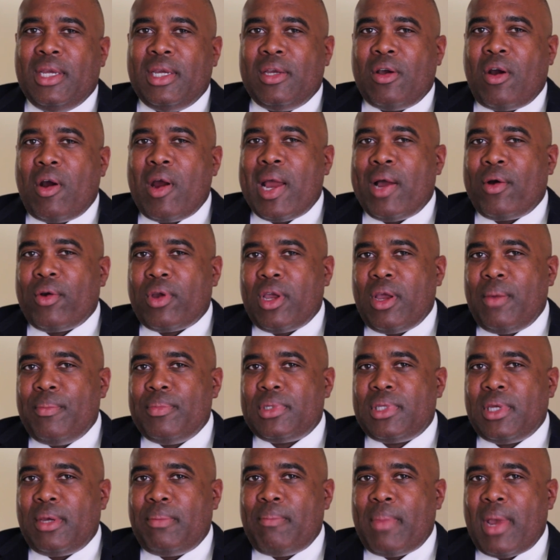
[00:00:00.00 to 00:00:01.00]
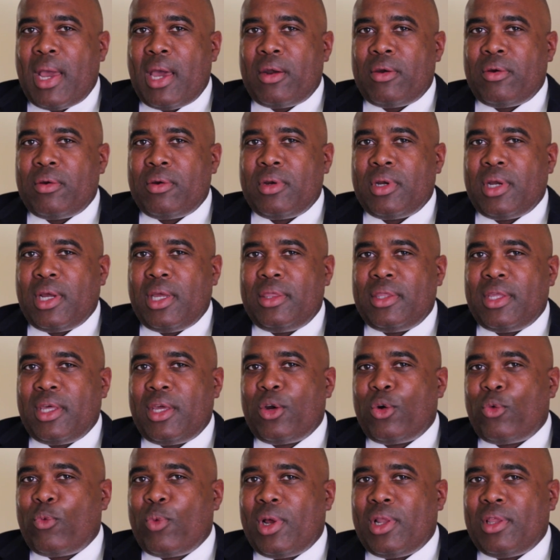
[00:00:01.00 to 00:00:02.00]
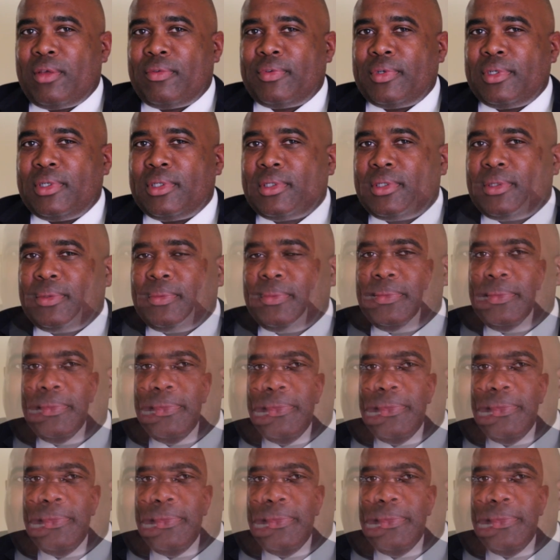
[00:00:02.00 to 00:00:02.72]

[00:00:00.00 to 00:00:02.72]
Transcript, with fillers: are outcomes that matter and that are relevant.